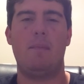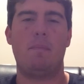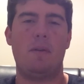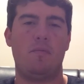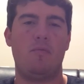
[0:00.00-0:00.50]

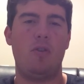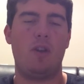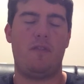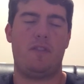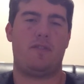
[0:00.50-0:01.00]
but
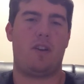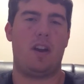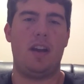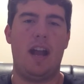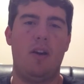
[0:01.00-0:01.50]
Rudolph is
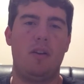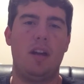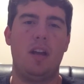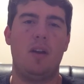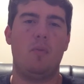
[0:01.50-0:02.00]
starting now.
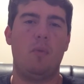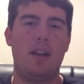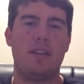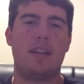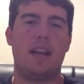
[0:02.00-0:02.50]
When
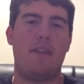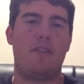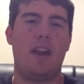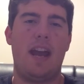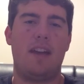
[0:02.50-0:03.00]
is it time
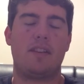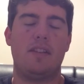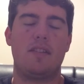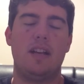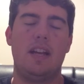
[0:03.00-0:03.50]
for Haskins?